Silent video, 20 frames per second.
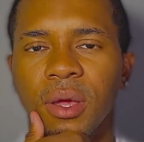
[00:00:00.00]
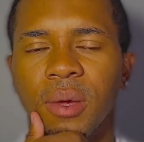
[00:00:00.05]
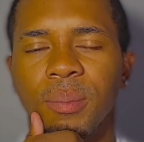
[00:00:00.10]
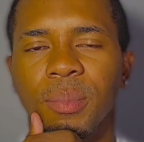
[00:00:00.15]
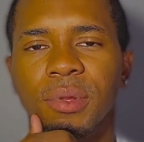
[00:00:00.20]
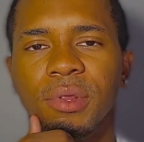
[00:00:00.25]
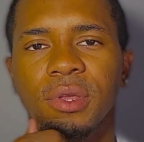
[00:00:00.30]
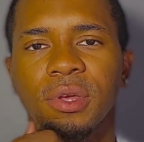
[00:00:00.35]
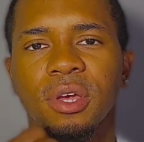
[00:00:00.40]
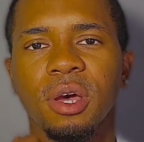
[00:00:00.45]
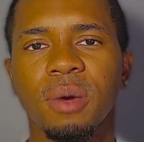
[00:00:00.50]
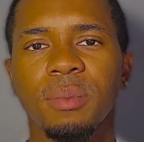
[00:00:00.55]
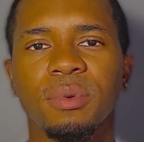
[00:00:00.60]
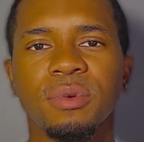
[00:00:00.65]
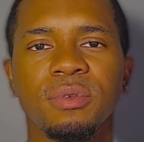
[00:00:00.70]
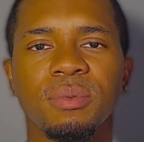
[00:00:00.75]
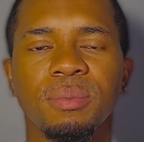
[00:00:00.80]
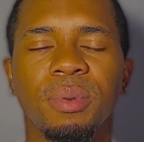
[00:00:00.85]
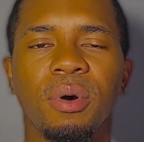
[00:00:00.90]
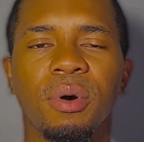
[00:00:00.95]
But the
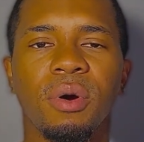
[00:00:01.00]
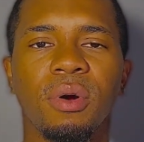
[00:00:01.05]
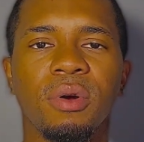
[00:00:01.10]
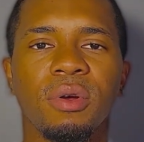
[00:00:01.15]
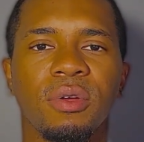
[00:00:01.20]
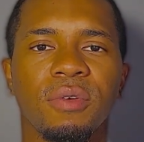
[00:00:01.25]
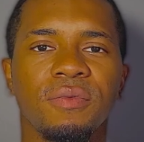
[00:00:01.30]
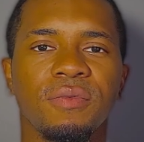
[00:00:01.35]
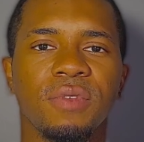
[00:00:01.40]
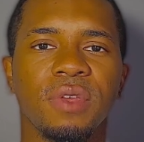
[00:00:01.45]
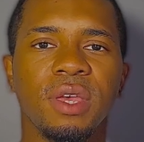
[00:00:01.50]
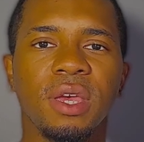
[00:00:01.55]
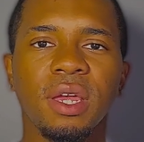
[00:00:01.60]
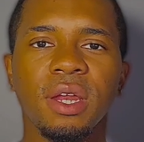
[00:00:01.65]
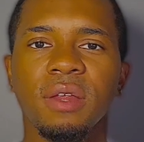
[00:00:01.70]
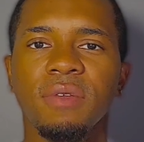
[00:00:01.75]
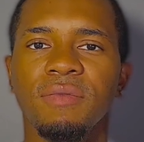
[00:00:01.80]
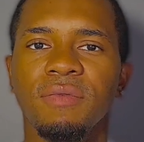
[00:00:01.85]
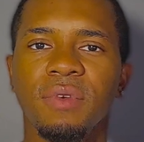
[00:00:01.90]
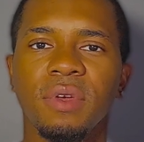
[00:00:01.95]
cumbersome part of
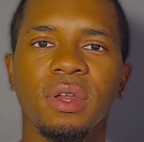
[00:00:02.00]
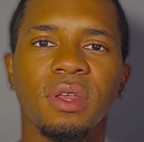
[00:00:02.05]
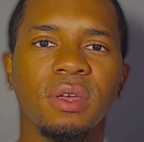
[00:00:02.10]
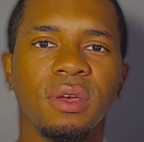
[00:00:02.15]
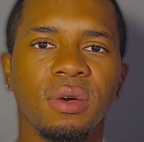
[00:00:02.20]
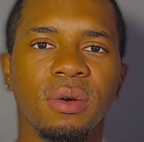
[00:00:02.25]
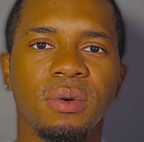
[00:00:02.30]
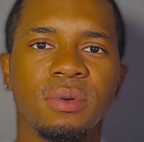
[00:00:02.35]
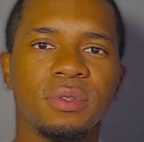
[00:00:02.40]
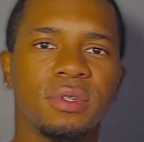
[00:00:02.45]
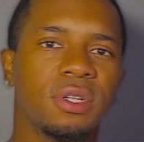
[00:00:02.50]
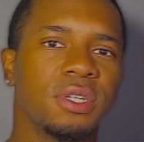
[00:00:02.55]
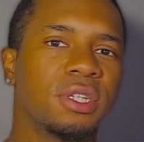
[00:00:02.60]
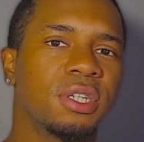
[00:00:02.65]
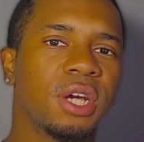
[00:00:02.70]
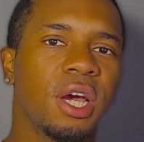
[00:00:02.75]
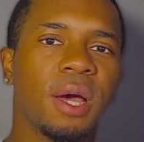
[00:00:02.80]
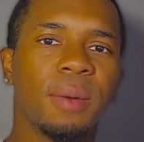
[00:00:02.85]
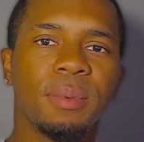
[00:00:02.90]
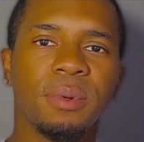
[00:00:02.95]
getting videos and
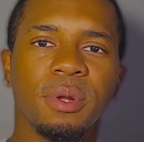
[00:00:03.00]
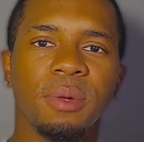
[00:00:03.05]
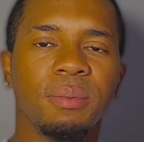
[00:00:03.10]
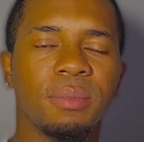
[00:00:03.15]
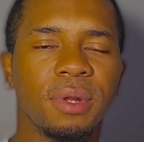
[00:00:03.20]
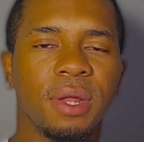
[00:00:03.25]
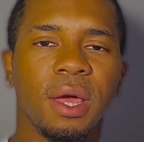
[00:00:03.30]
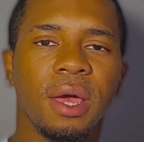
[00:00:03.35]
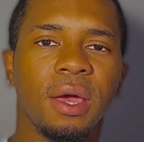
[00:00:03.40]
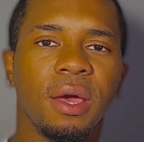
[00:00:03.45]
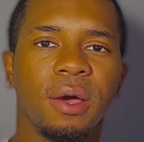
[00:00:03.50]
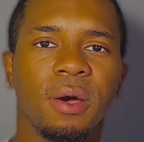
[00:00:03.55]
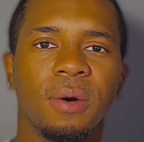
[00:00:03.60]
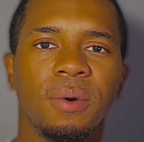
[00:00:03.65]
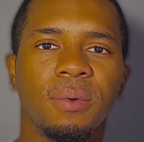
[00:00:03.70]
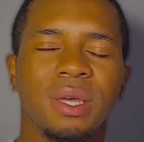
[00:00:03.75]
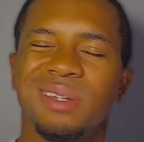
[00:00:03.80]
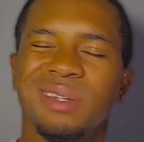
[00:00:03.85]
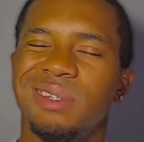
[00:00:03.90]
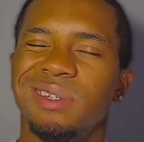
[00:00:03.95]
chopping them
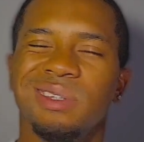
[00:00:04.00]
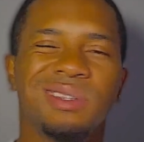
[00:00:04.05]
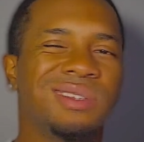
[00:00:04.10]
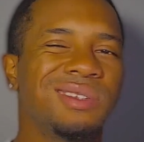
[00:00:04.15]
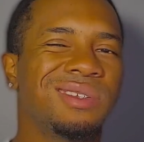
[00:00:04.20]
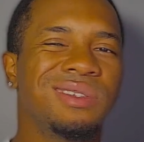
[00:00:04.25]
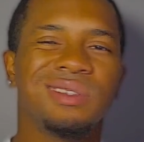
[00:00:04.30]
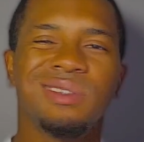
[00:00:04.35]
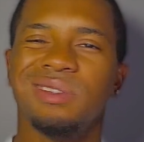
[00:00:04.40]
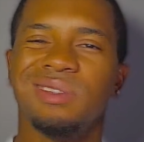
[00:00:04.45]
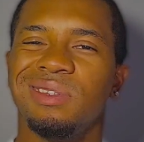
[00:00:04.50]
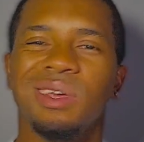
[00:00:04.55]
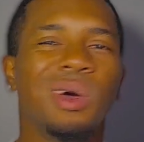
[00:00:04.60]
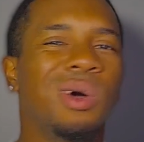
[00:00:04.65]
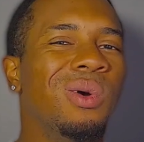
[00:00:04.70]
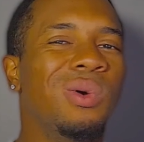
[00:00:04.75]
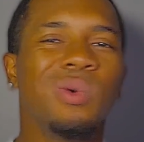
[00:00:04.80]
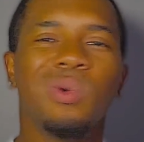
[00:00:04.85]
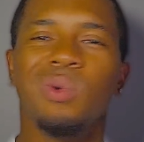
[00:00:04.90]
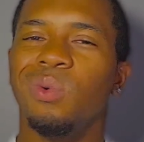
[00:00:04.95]
down, it's just
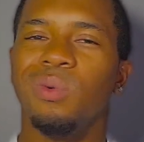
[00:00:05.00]
so,